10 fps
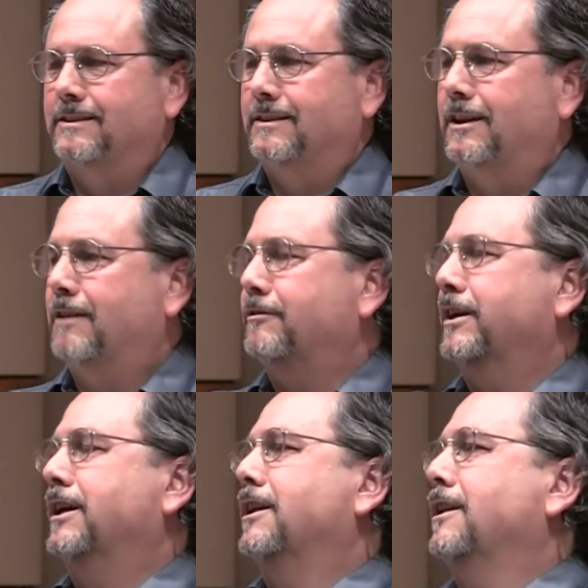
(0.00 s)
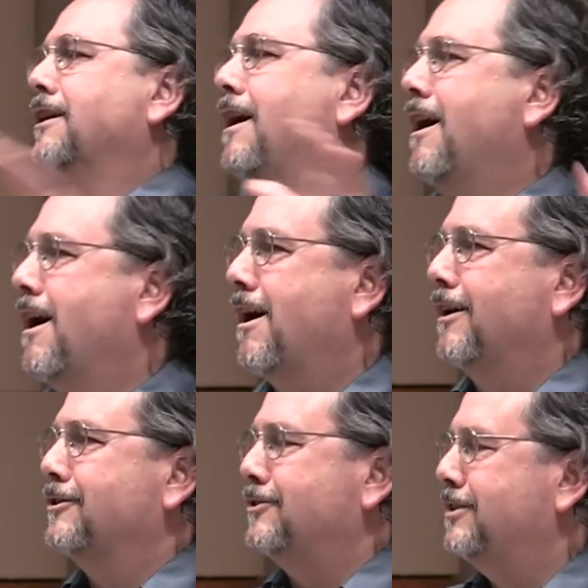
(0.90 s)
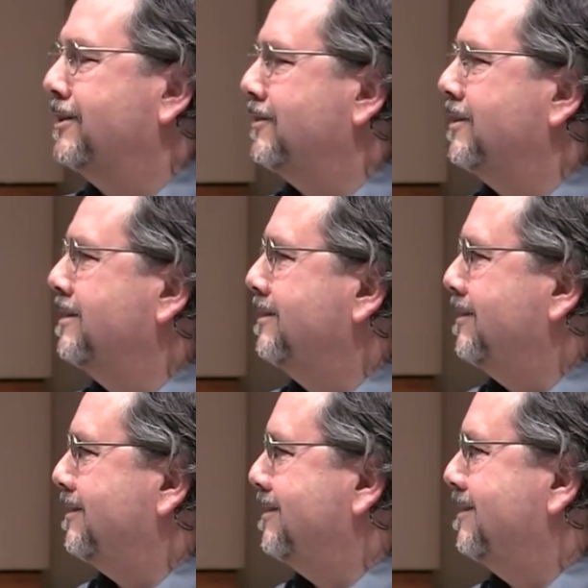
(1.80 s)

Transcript: covering a large distance